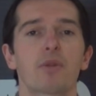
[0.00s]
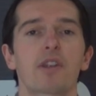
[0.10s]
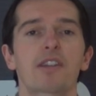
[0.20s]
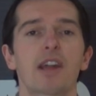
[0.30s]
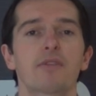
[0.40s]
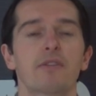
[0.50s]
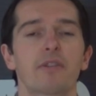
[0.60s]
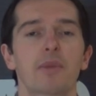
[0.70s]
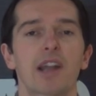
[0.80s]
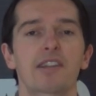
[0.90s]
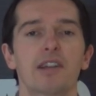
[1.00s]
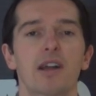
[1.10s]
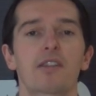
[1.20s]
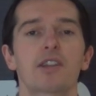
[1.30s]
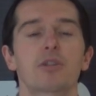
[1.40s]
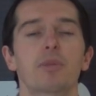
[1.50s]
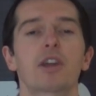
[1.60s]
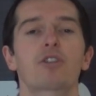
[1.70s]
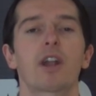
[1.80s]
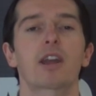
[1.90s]
They've won 7 from the last 9, so this should be
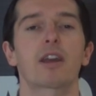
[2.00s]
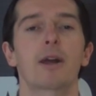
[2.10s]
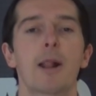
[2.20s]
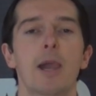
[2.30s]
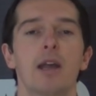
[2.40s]
a cracker.